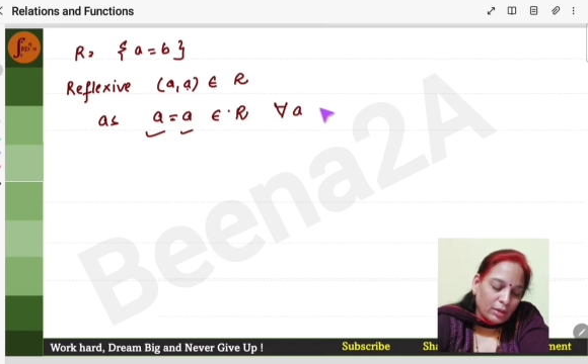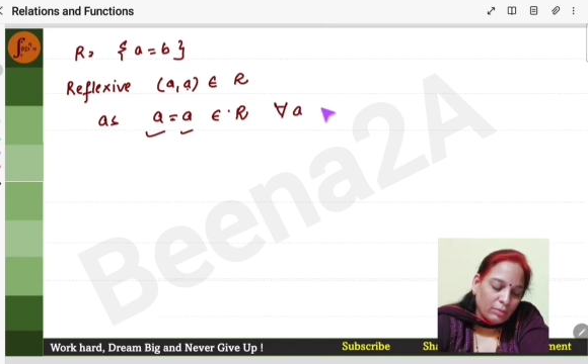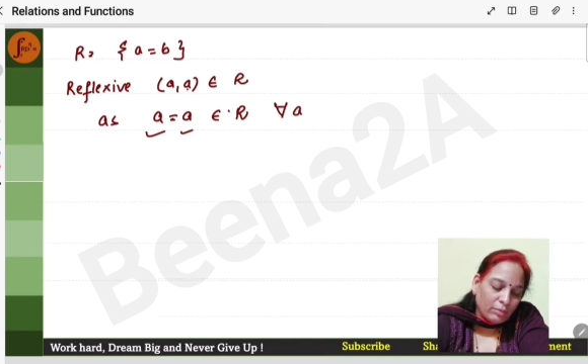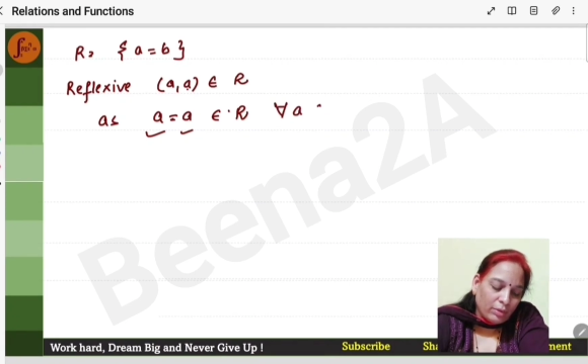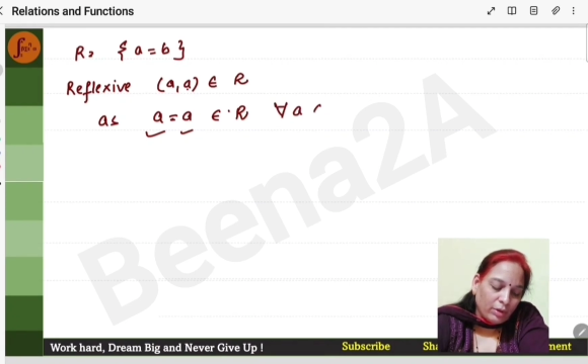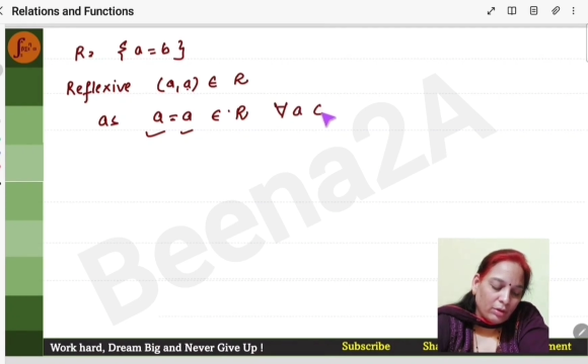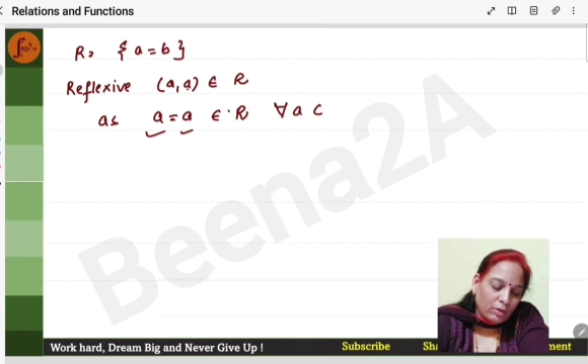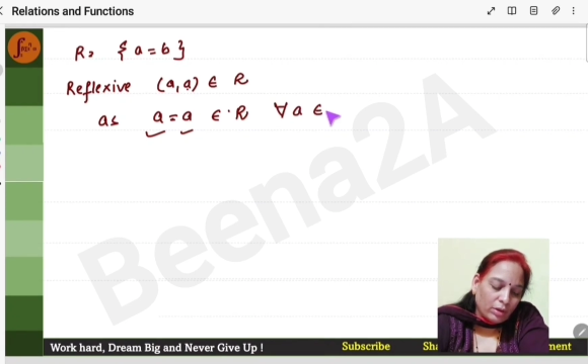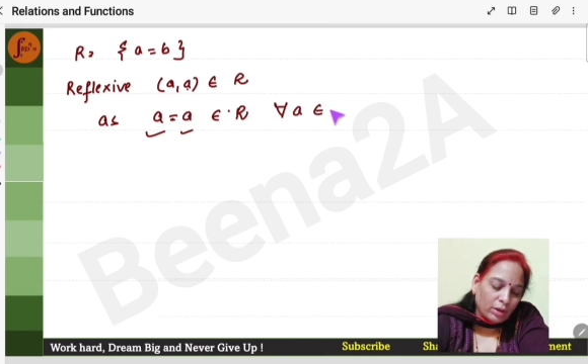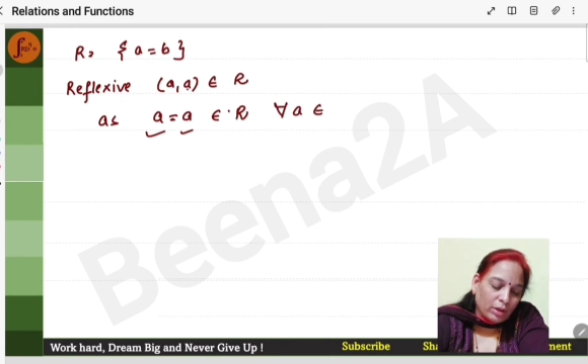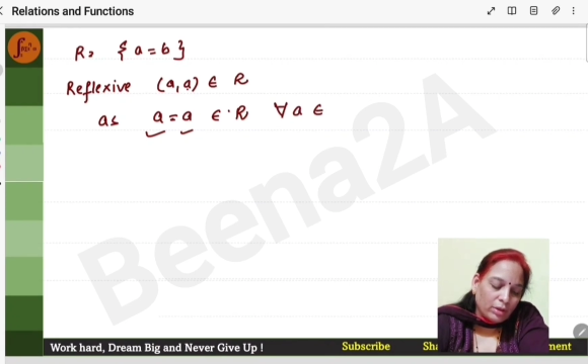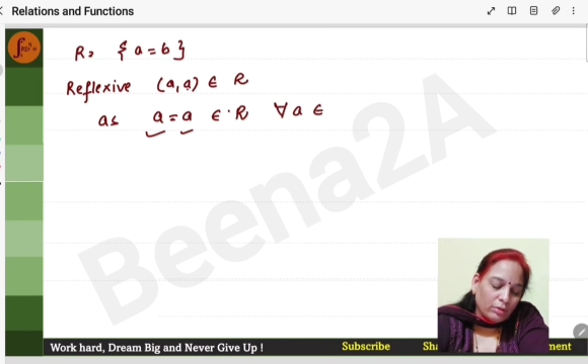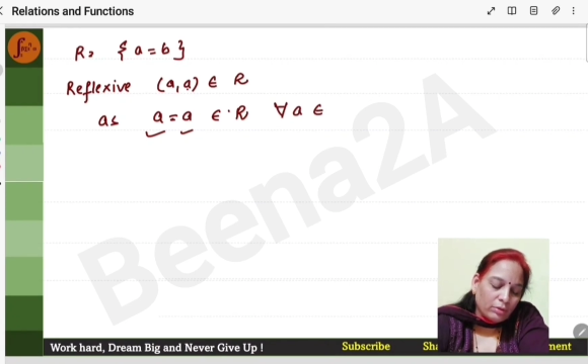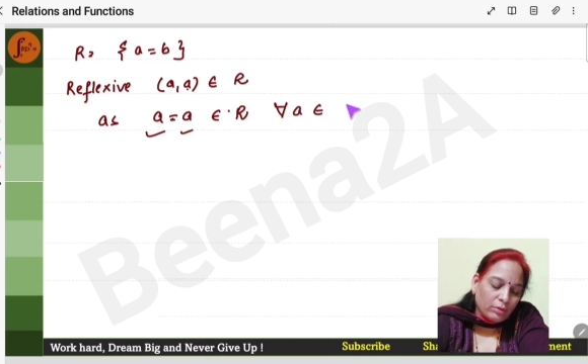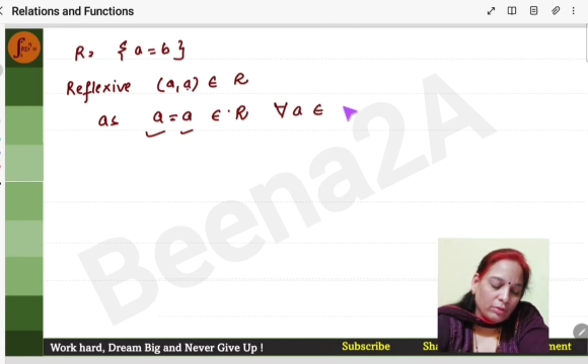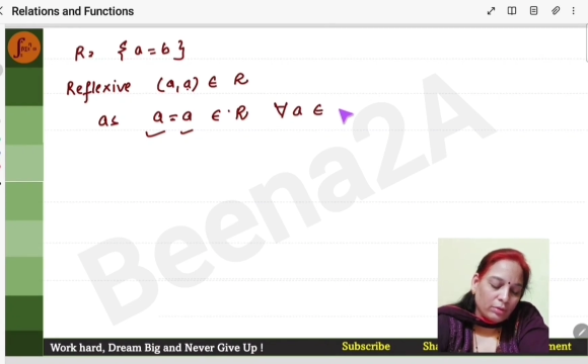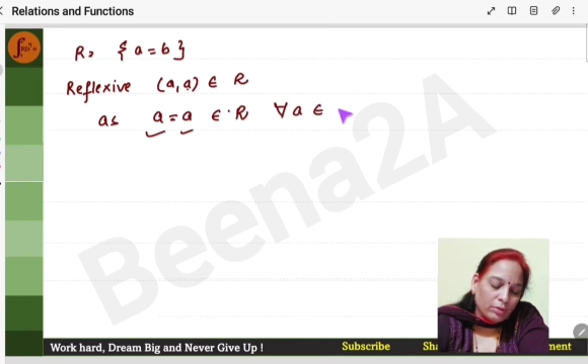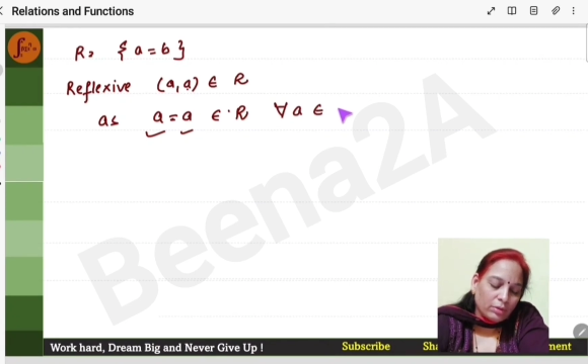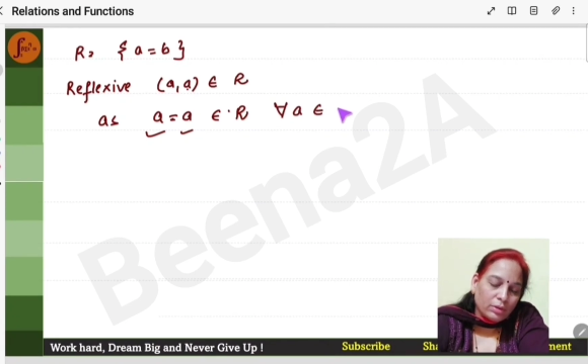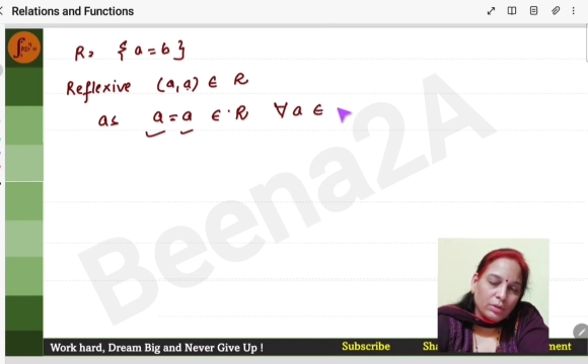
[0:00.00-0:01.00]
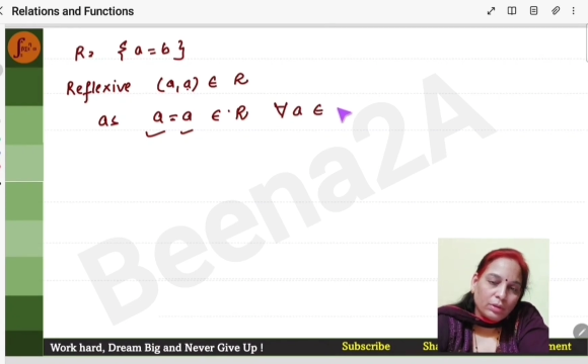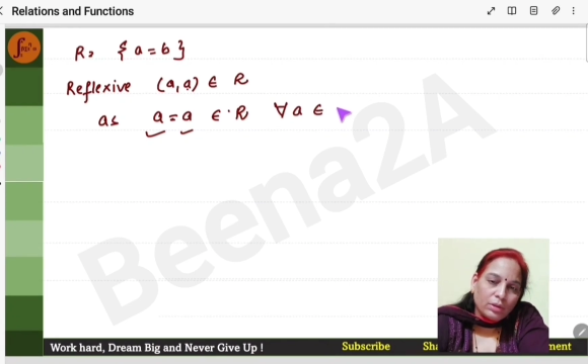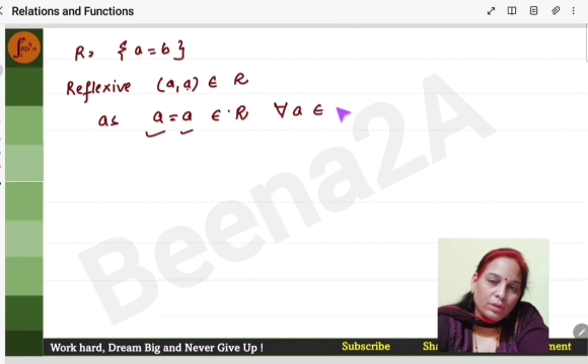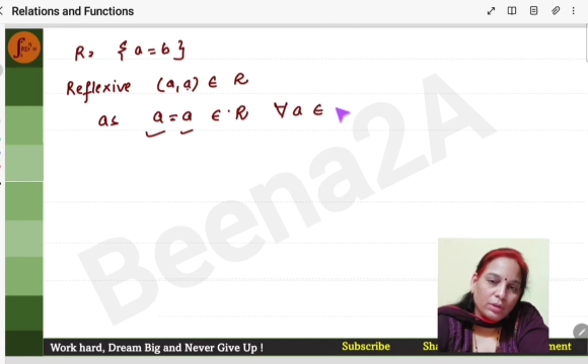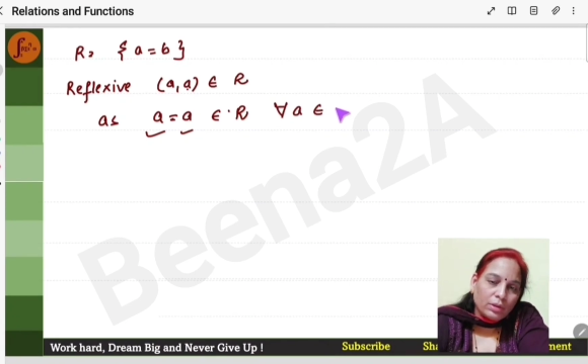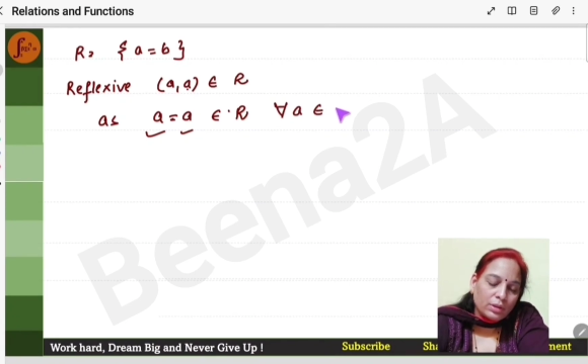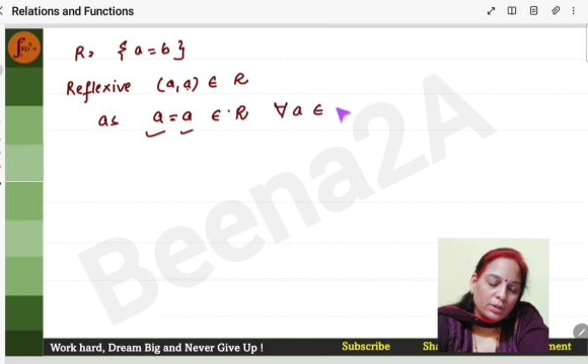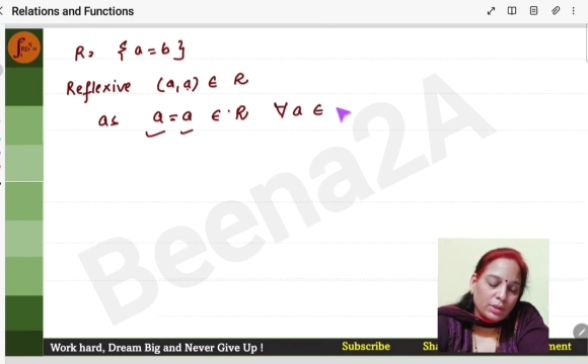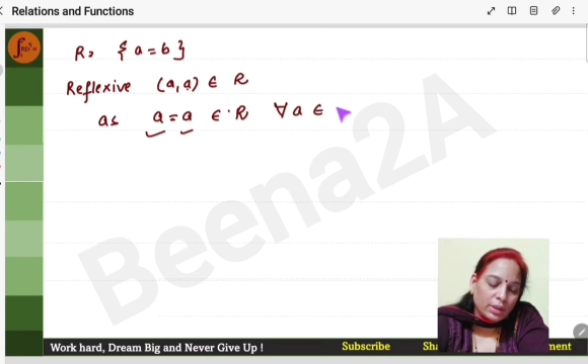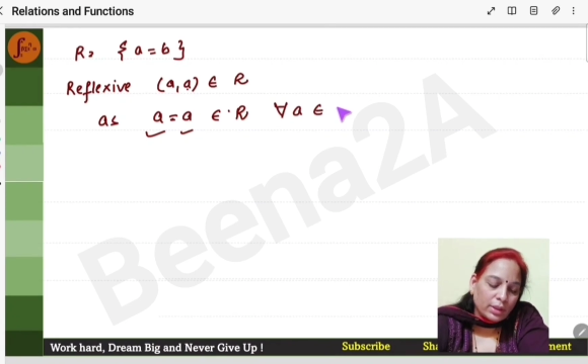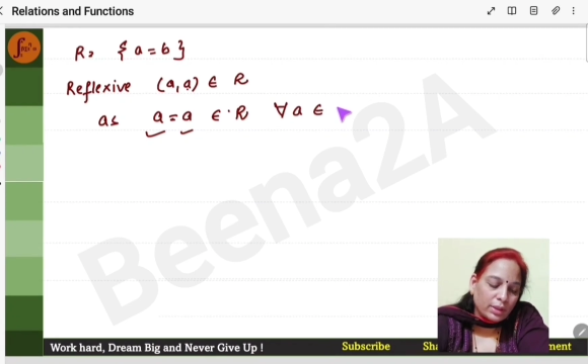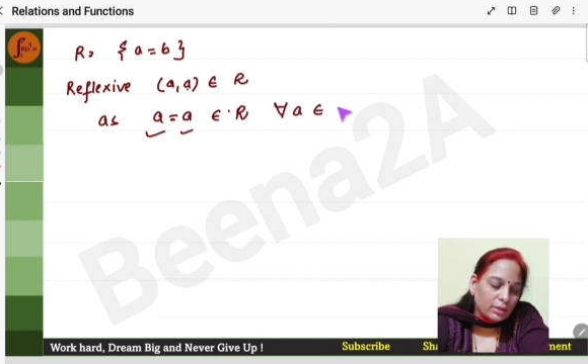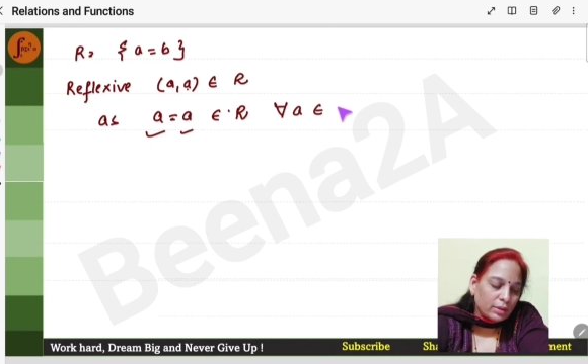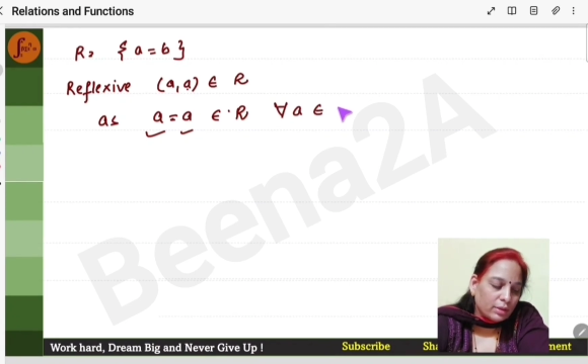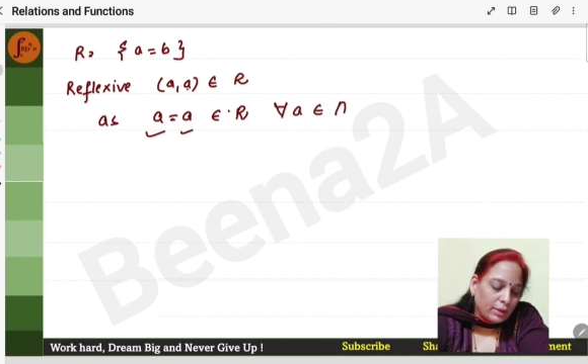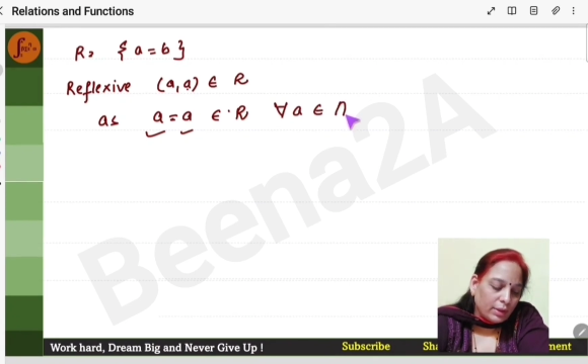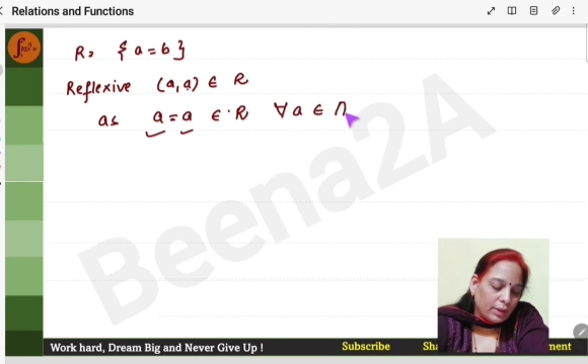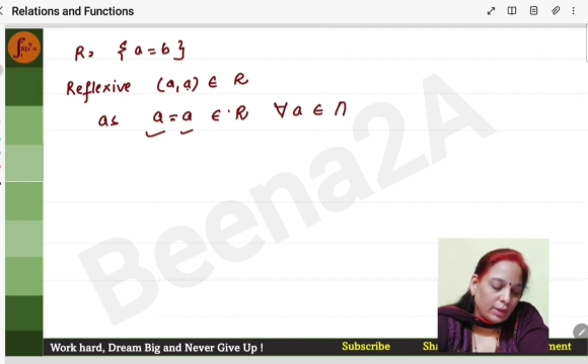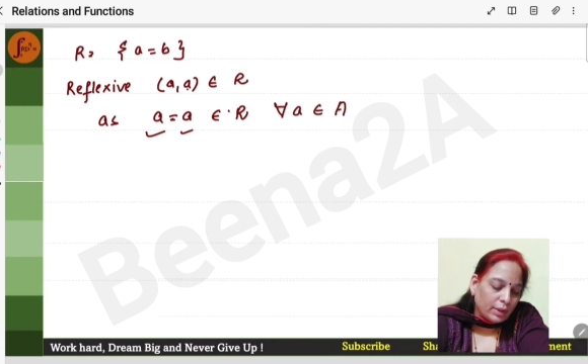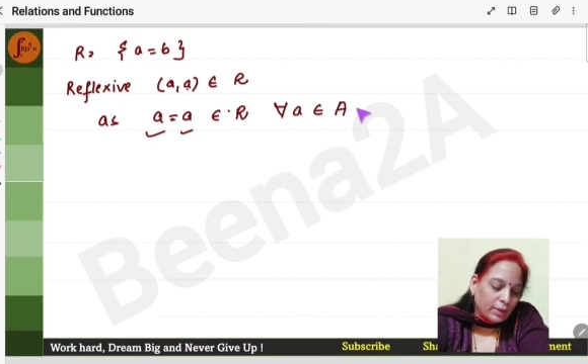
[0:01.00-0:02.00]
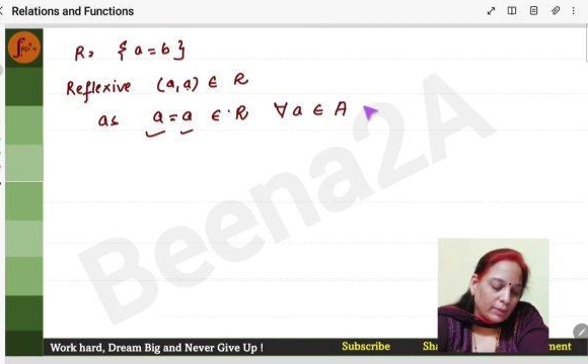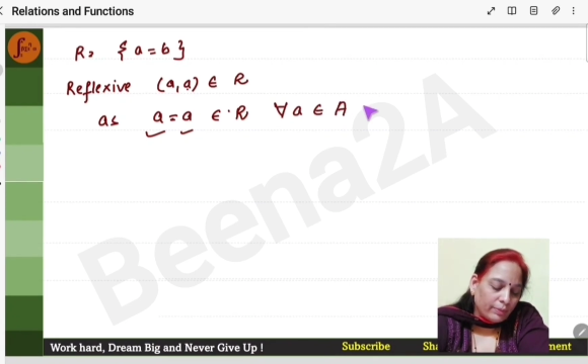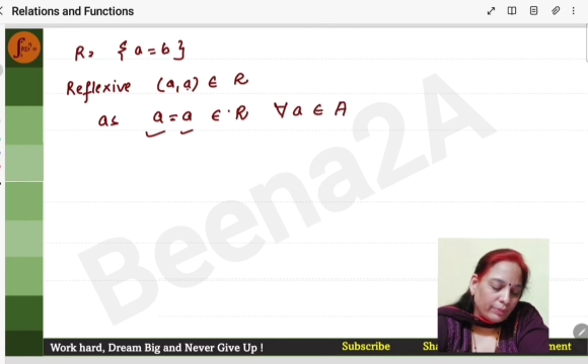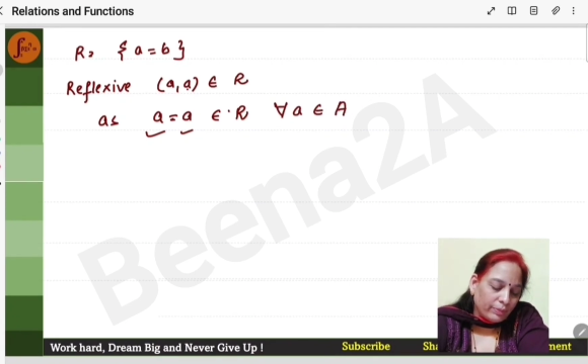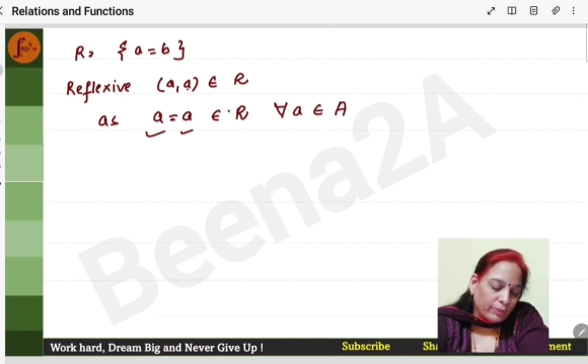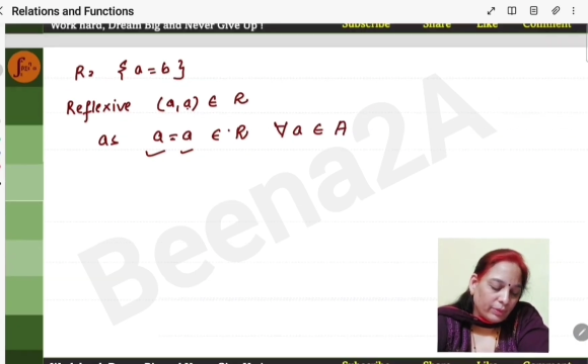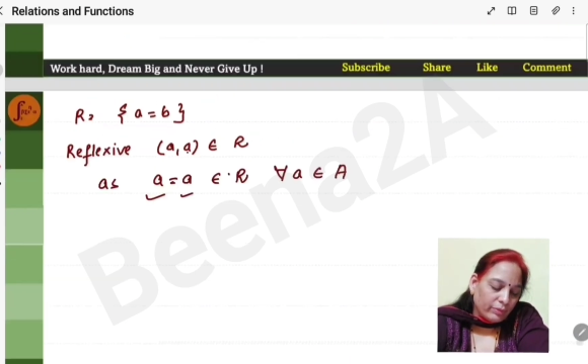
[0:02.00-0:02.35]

belonging to set A.